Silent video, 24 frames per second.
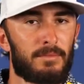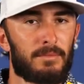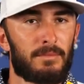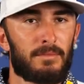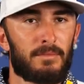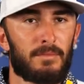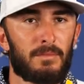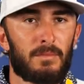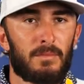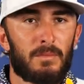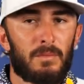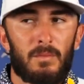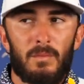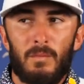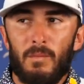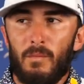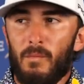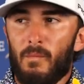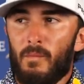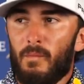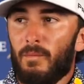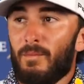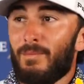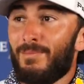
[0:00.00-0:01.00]
Max,
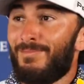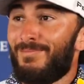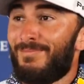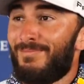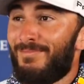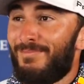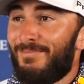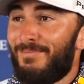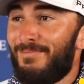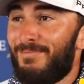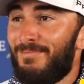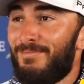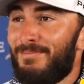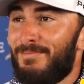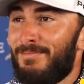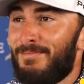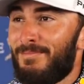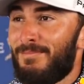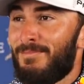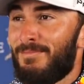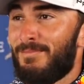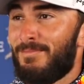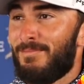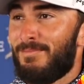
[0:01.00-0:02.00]
do you
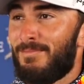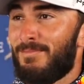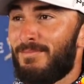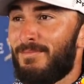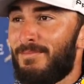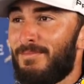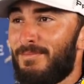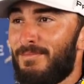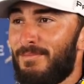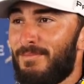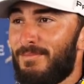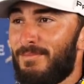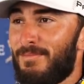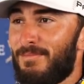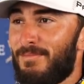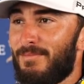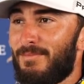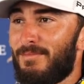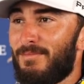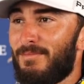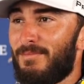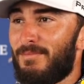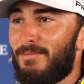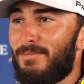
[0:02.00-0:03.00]
change the way you approach
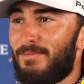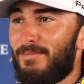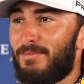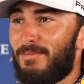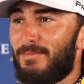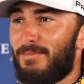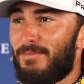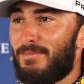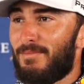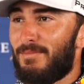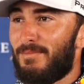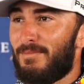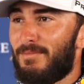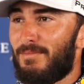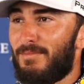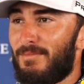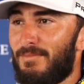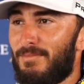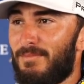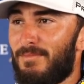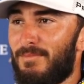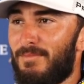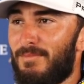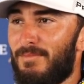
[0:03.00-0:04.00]
this golf course
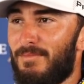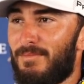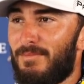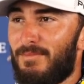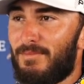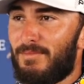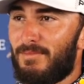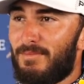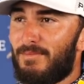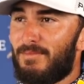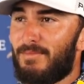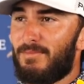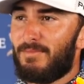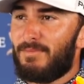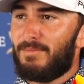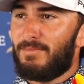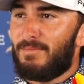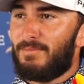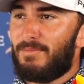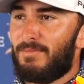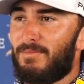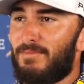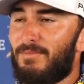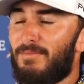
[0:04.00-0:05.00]
compared to
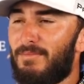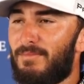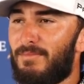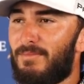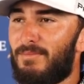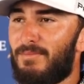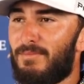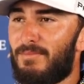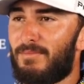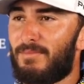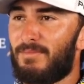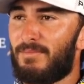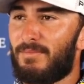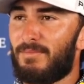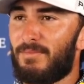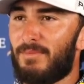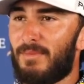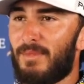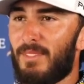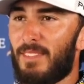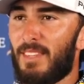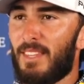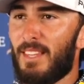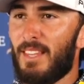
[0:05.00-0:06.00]
Friday when it was hard
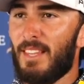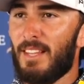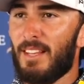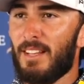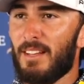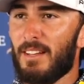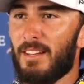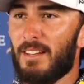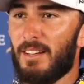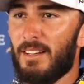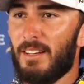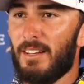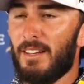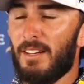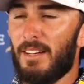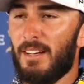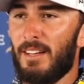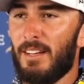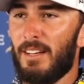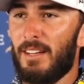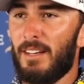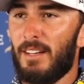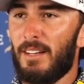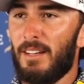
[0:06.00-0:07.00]
before the winds came today?
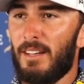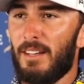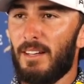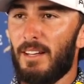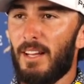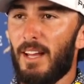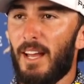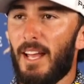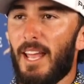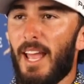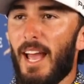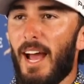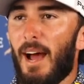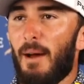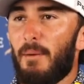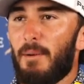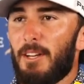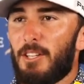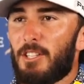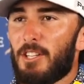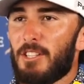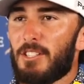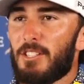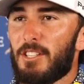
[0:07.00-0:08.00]
Yeah, I
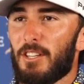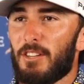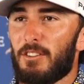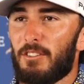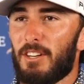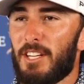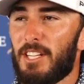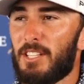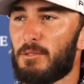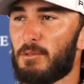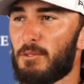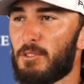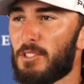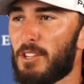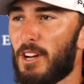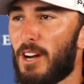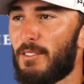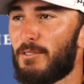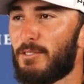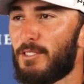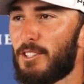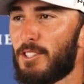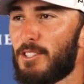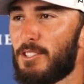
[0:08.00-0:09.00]
mean, just the greens were
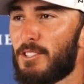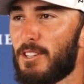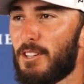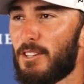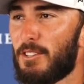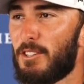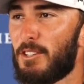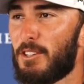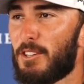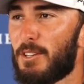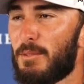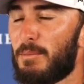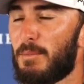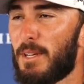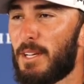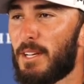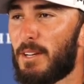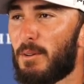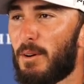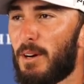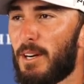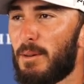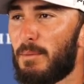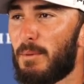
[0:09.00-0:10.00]
softer, so you could be
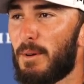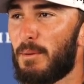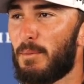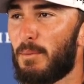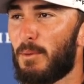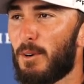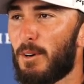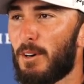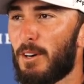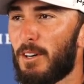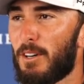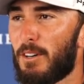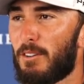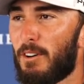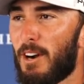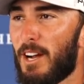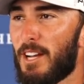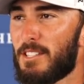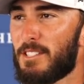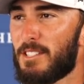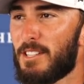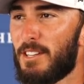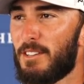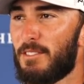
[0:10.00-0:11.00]
quite a bit more
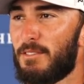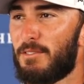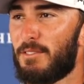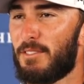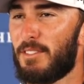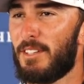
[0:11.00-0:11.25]
aggressive.